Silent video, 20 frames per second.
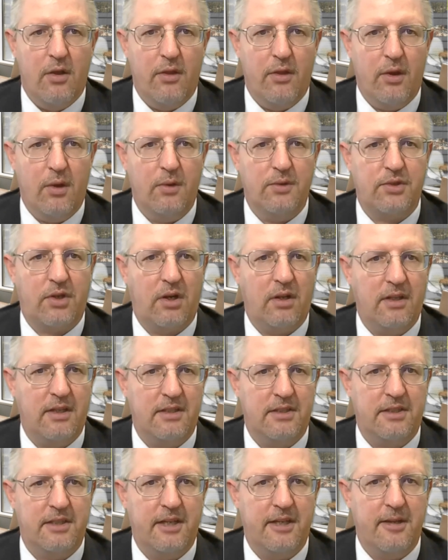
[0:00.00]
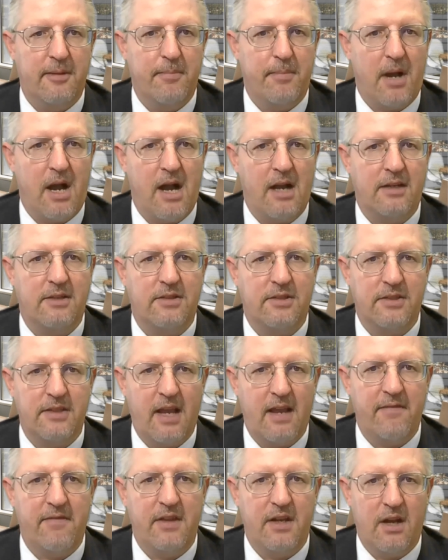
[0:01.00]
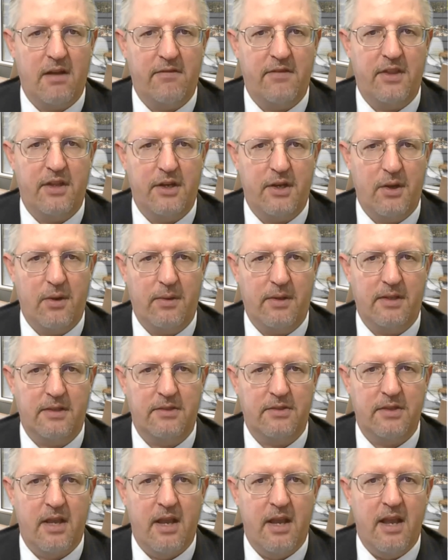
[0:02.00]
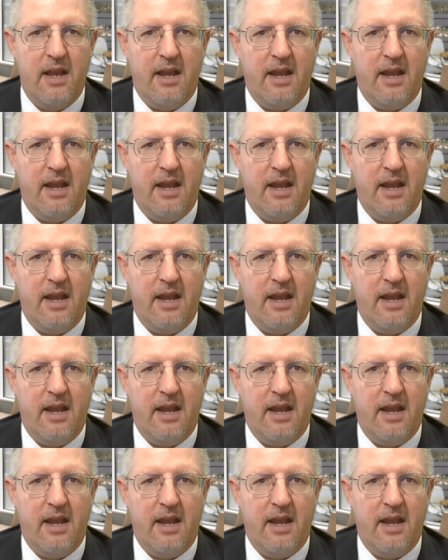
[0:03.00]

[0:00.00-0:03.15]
Those are listed in box 7 of the notice,